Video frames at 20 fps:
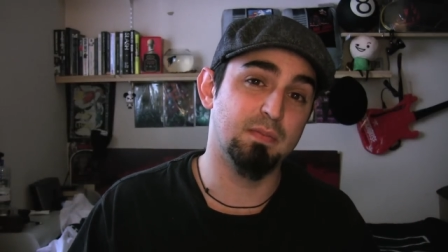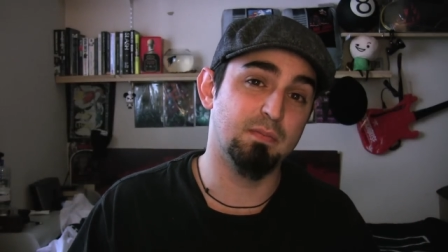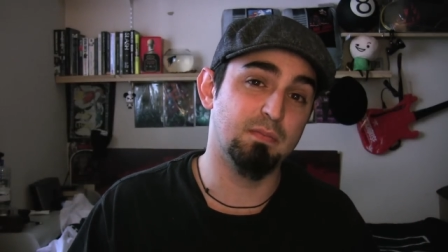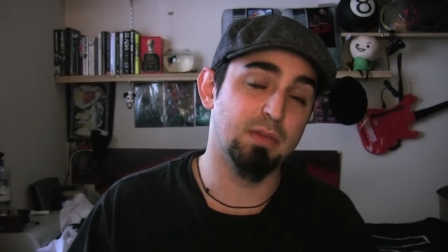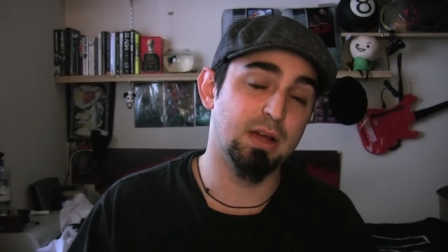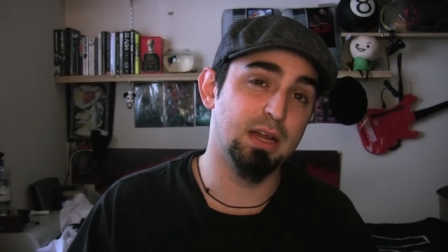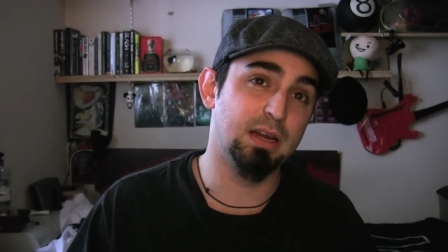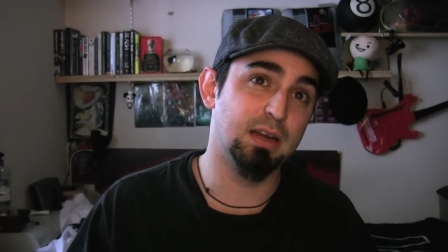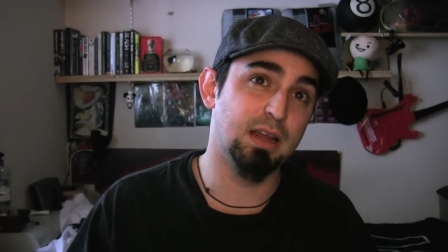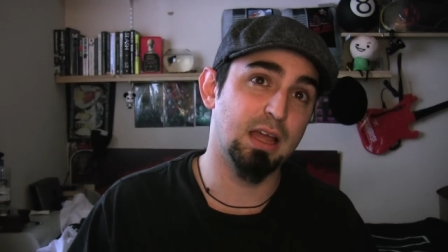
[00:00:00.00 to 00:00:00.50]

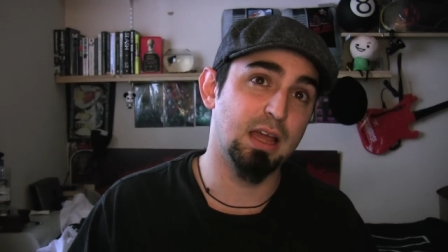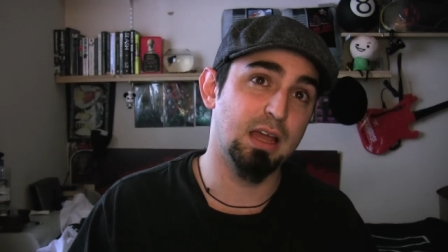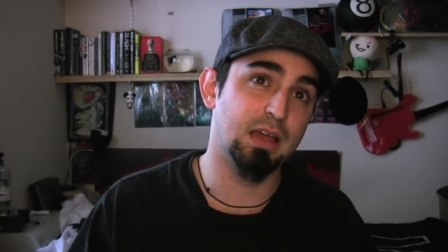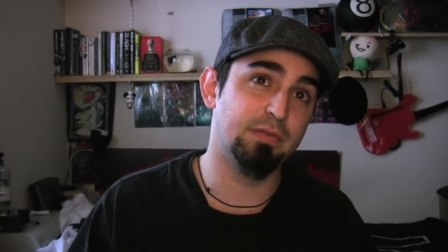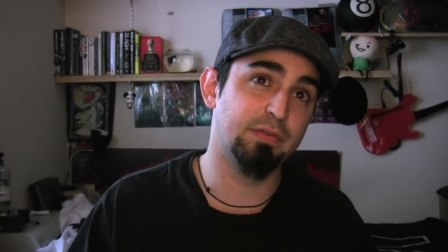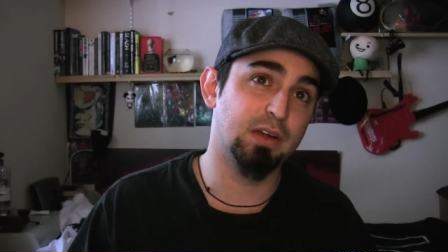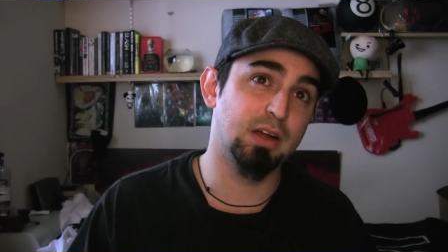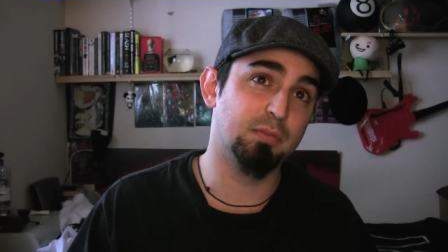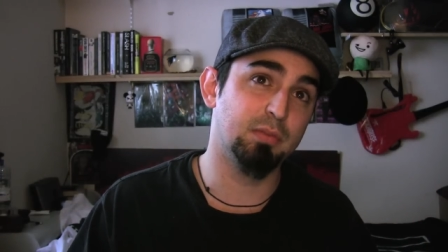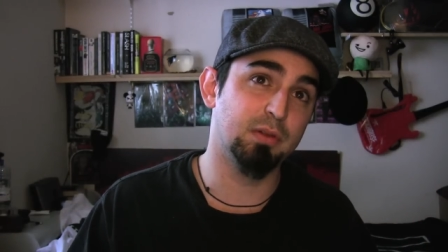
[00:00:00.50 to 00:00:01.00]
might
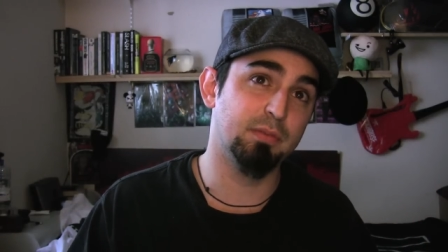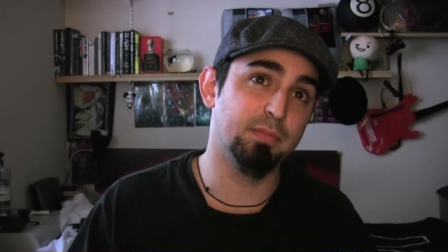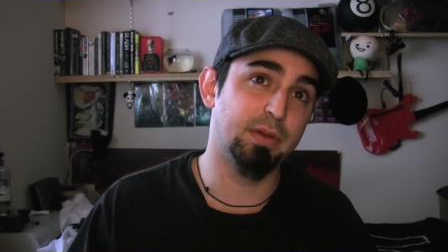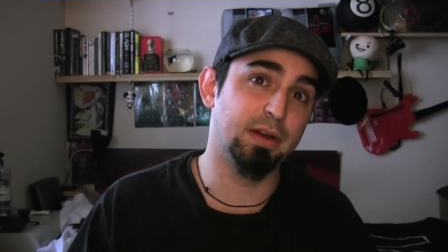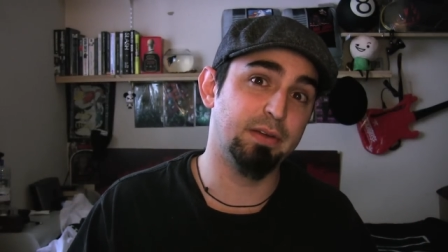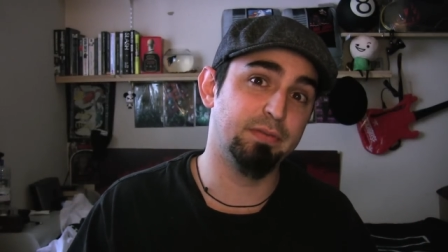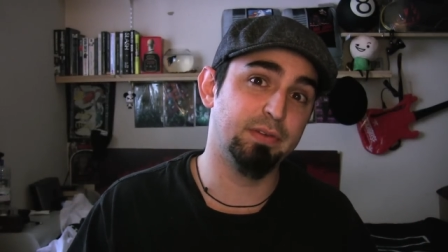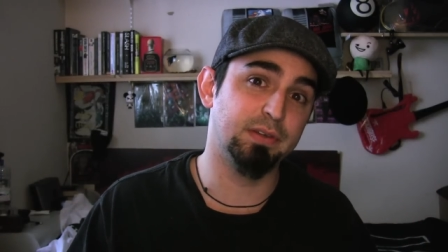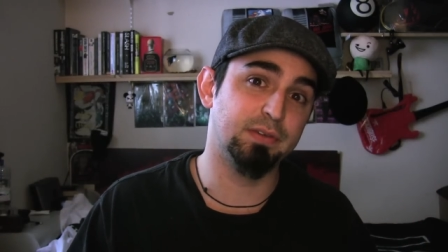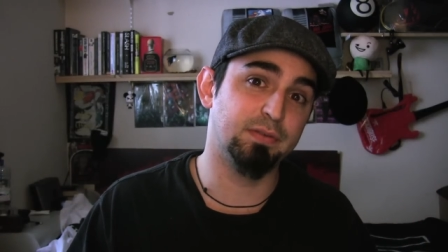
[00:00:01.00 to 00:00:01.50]
have a couple of
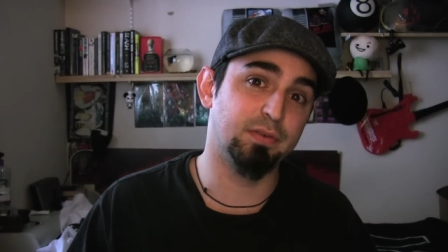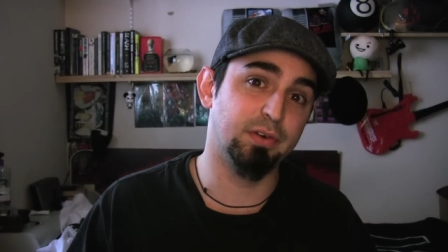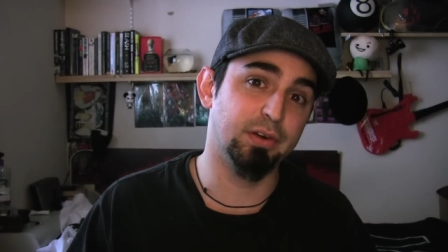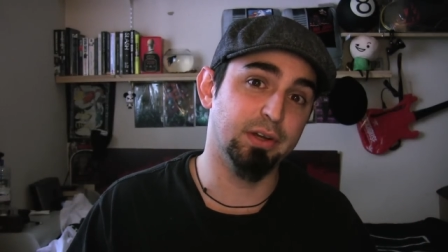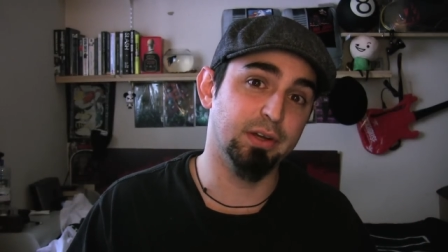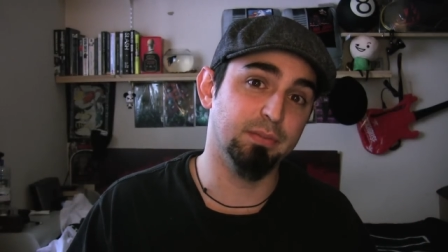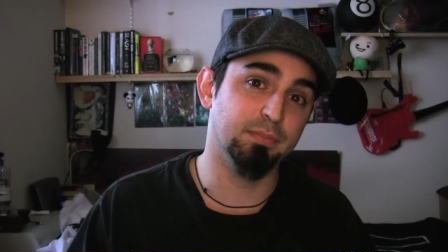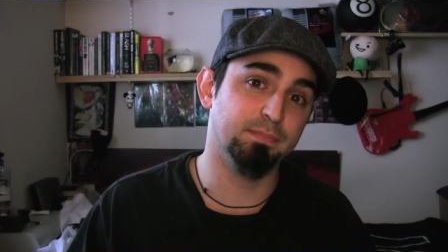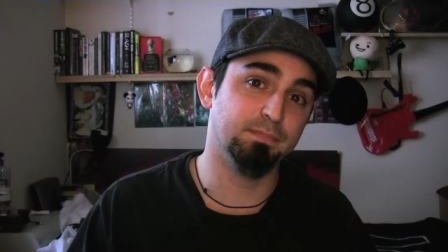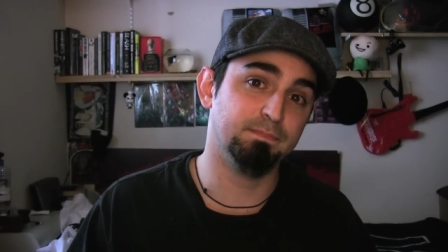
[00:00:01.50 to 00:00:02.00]
benefits for you.